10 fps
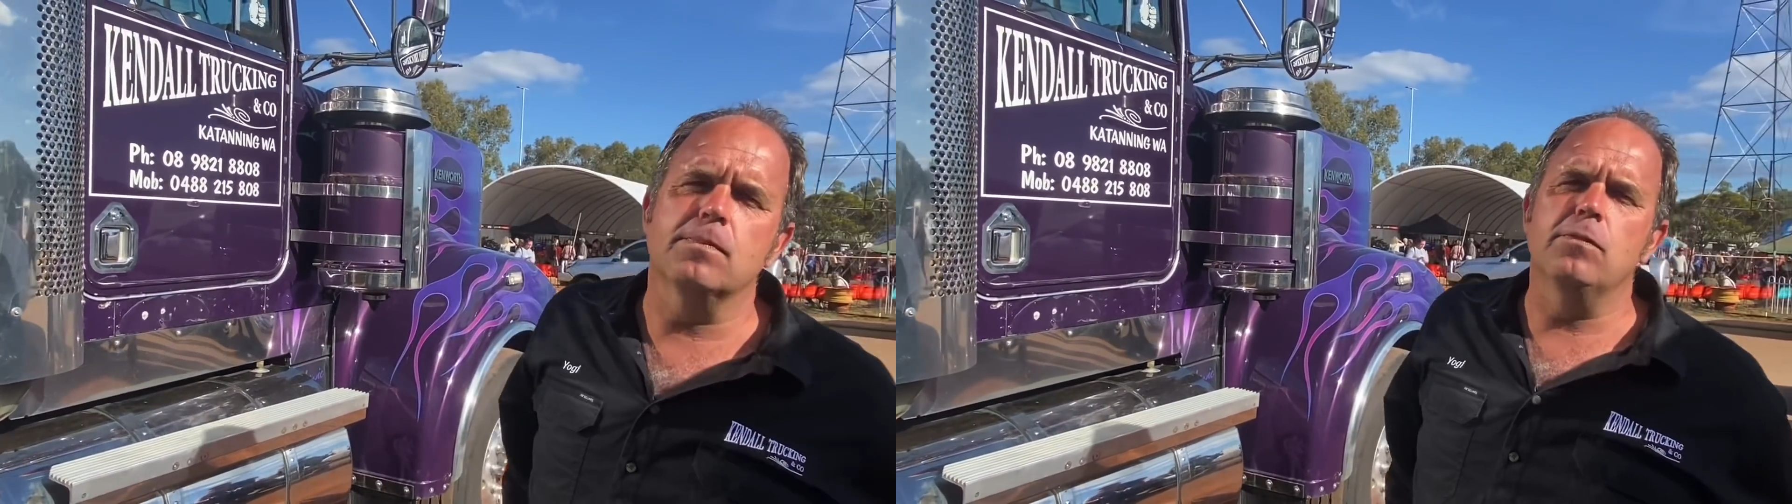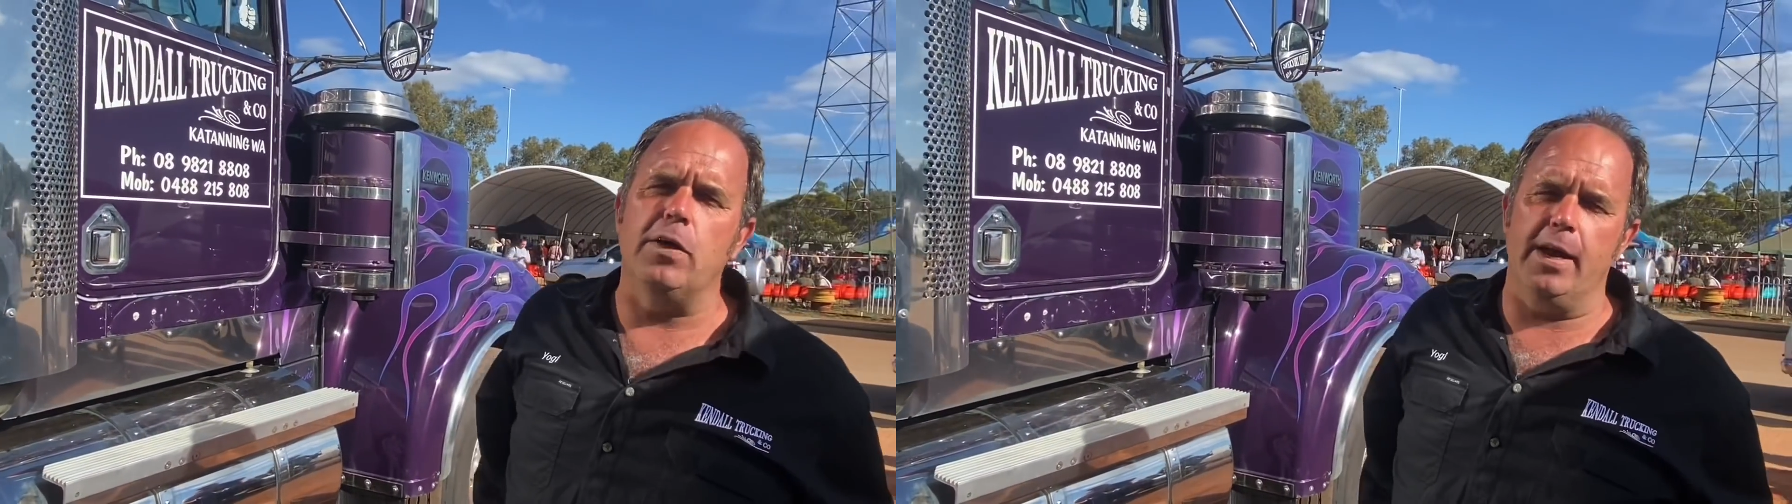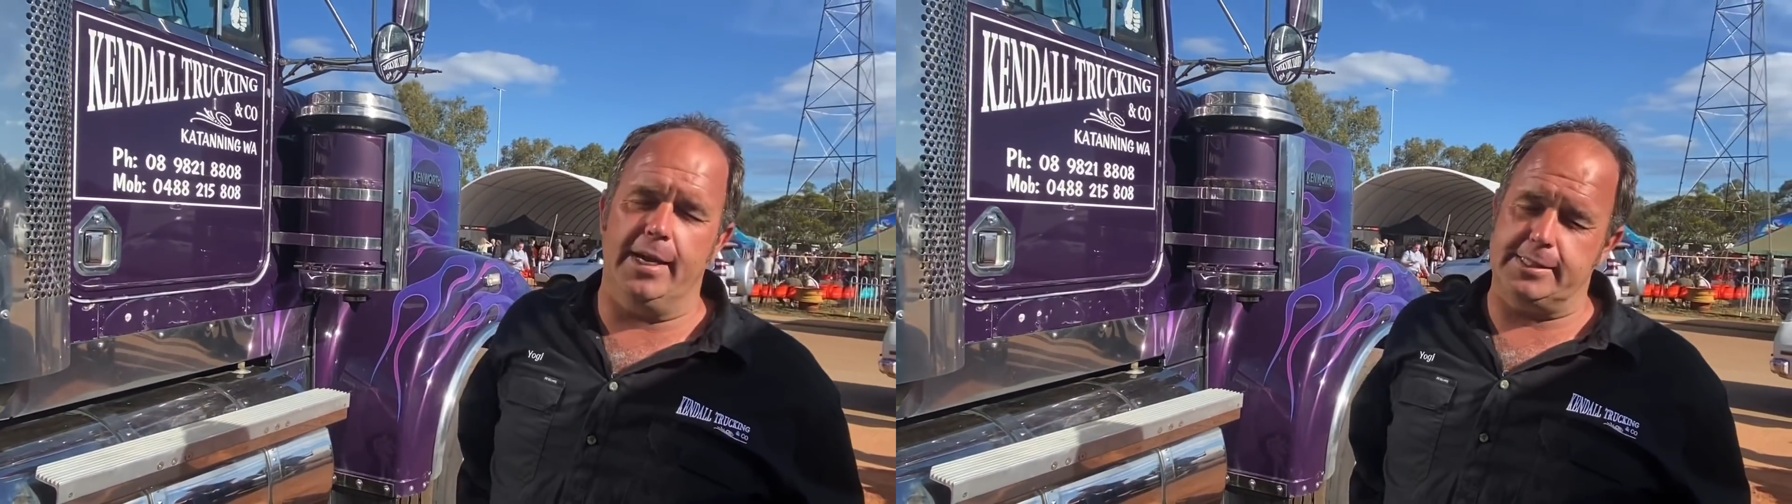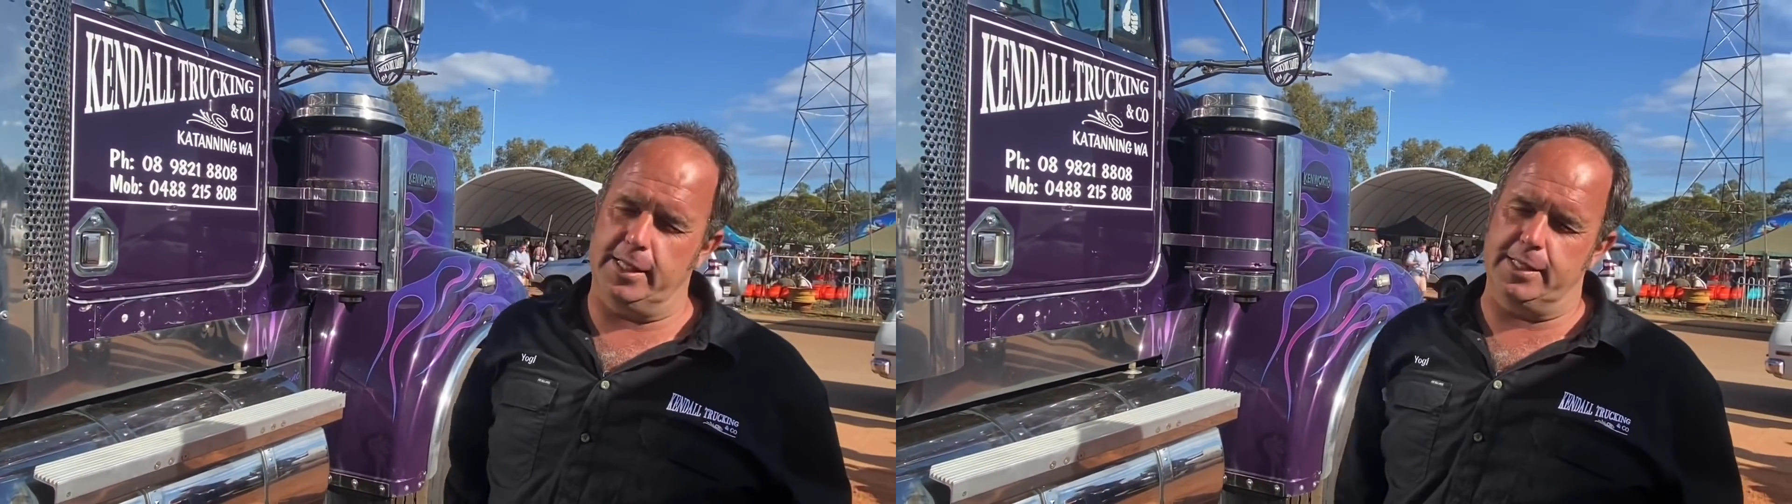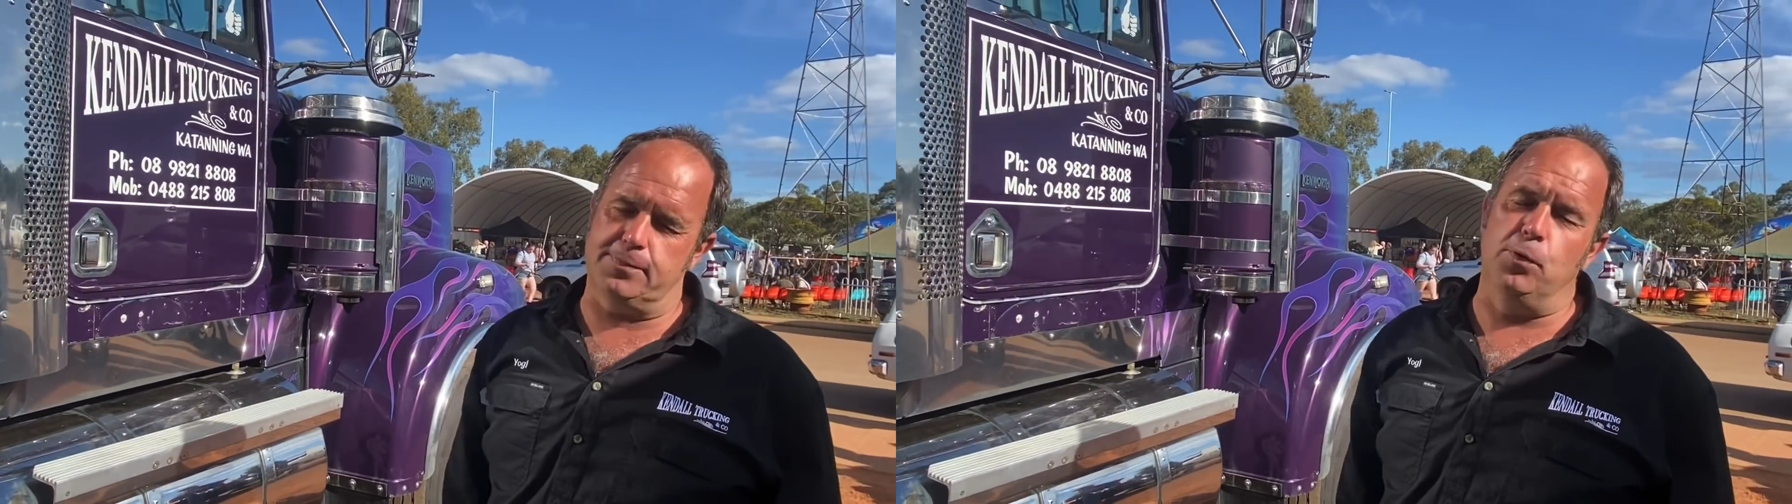So yeah, so
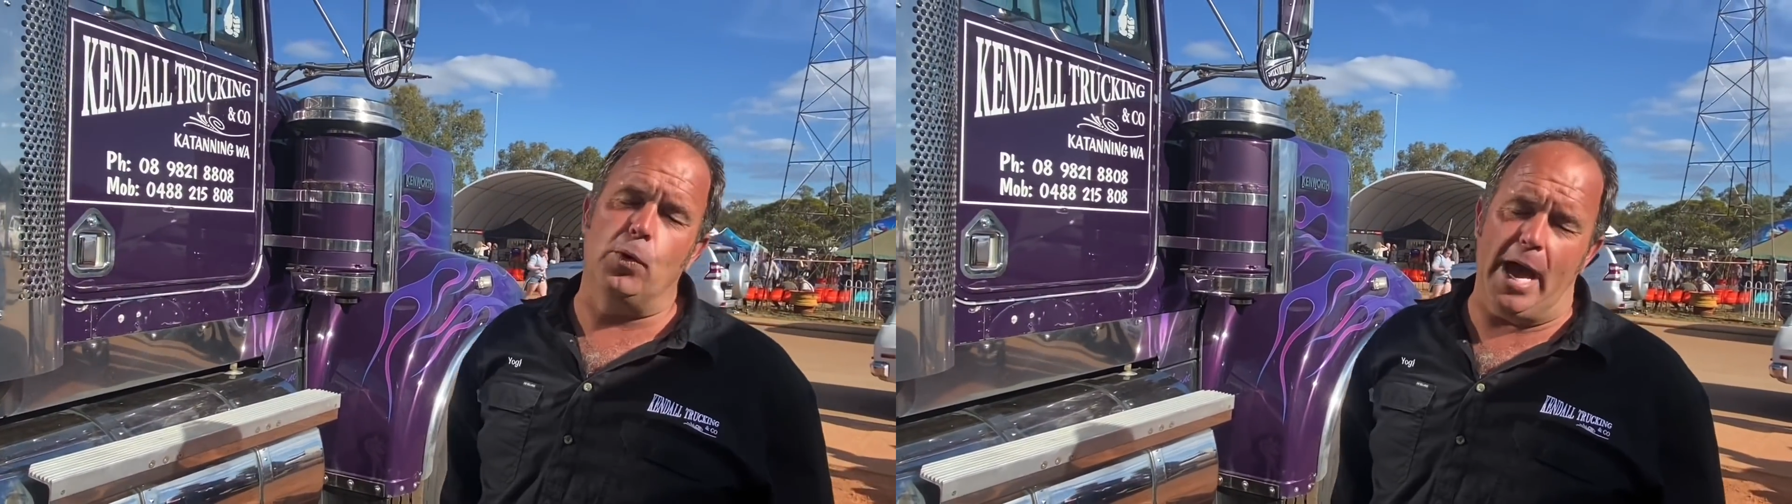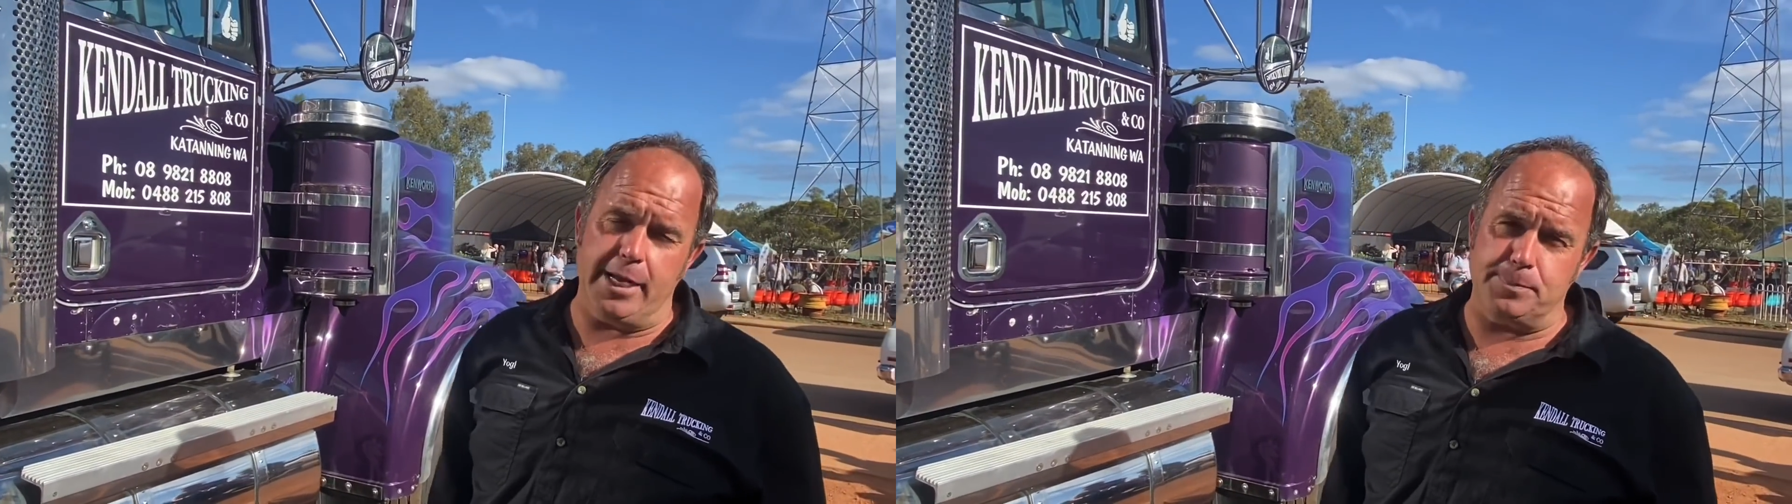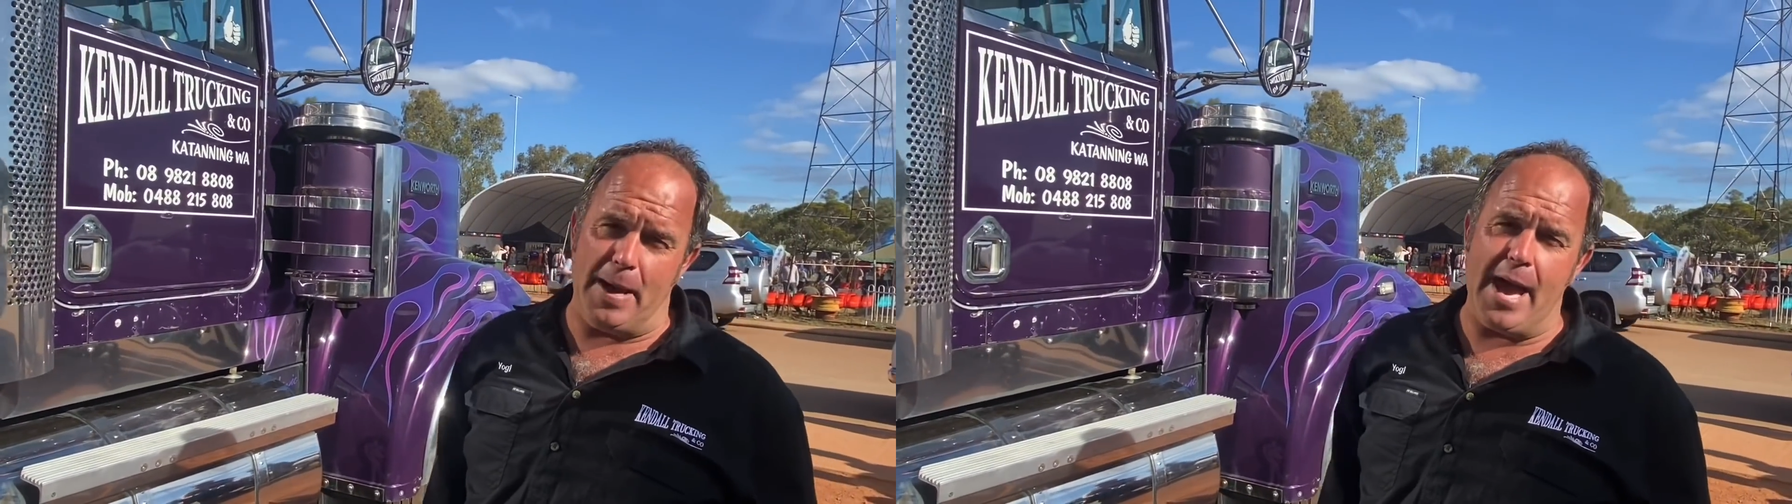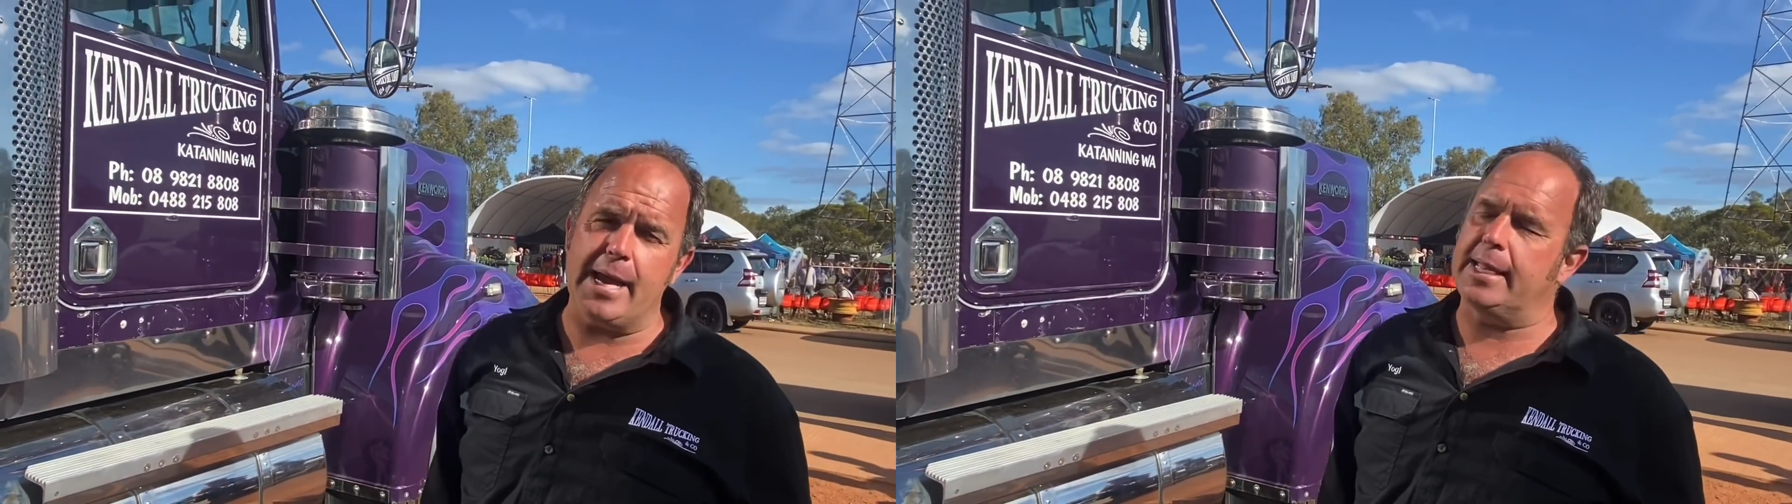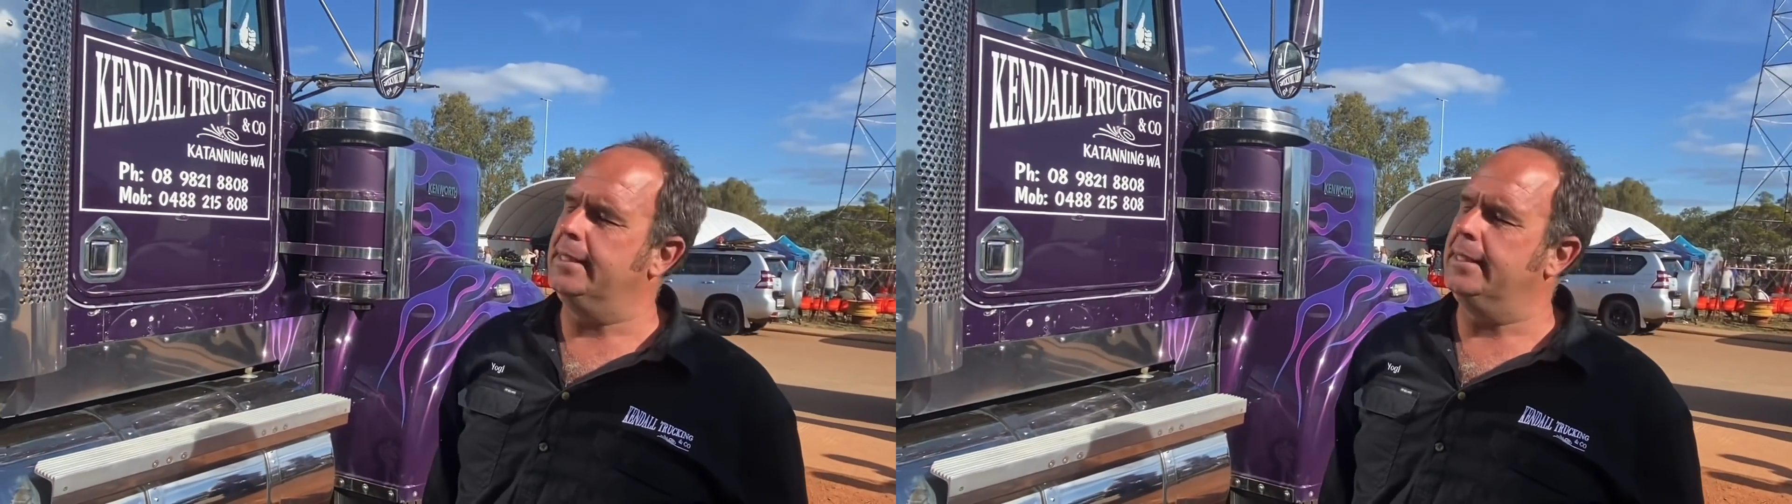there's full gauge pack,